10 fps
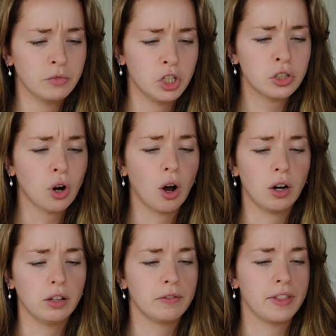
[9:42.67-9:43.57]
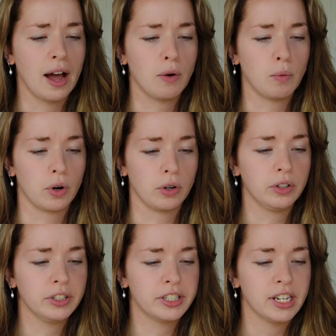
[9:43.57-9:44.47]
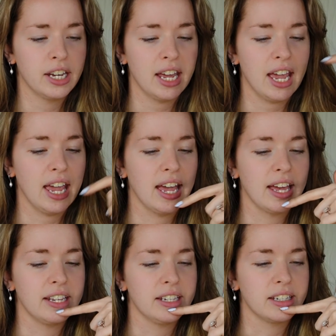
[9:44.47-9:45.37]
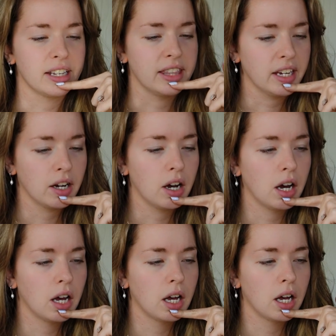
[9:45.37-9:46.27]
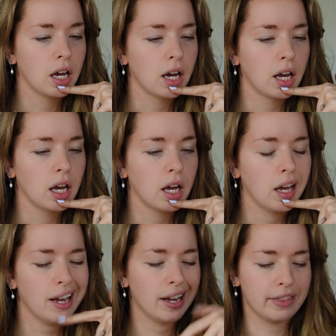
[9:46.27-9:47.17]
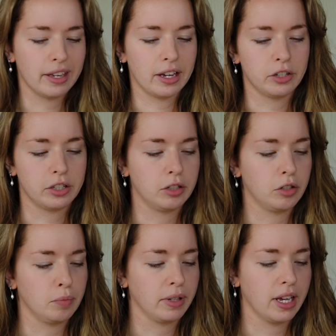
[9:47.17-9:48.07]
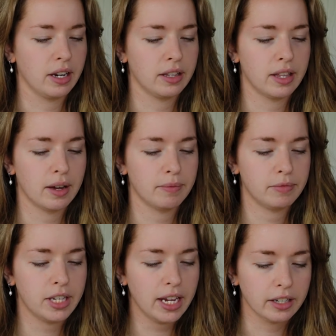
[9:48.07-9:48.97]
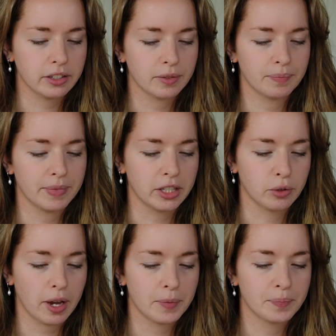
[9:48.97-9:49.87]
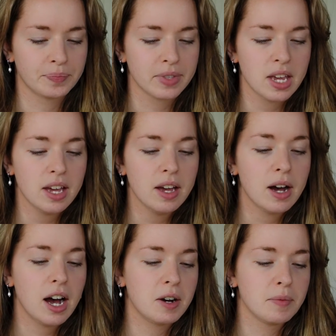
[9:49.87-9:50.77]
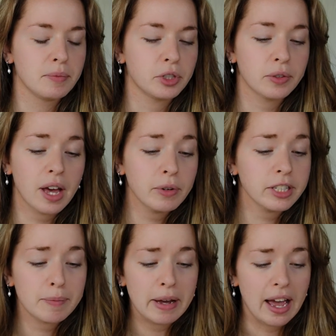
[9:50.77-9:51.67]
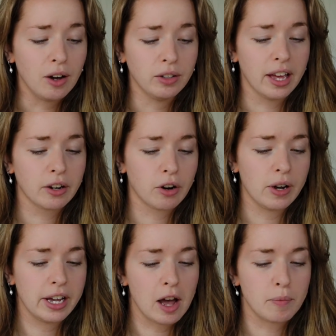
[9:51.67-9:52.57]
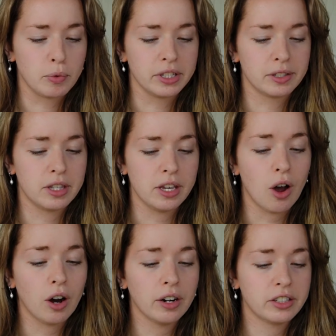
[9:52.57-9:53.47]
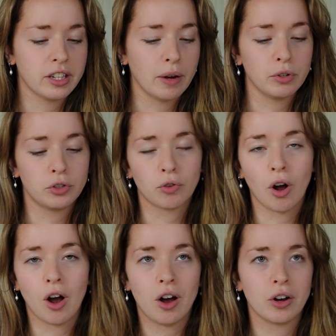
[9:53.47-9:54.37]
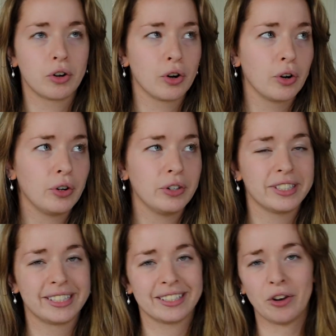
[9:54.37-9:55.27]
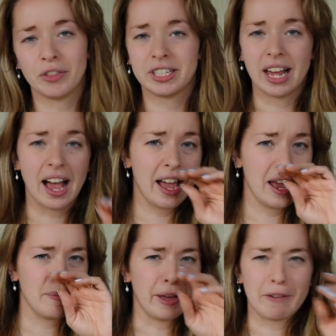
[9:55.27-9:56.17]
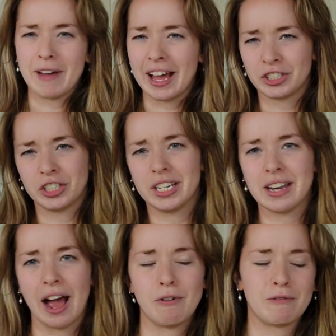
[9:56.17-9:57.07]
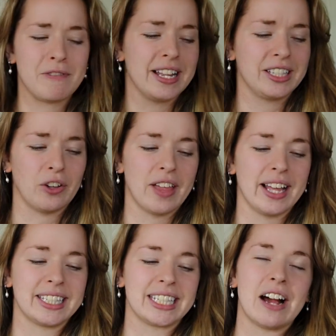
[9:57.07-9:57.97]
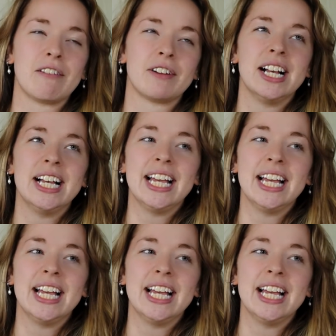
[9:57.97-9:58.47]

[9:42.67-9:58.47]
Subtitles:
just all of that world, and I think I just duplicated that. Dang it. That's okay. So that was like my outlet growing up was the arts. I would draw girls all the time, like fashion, outfits, all that stuff.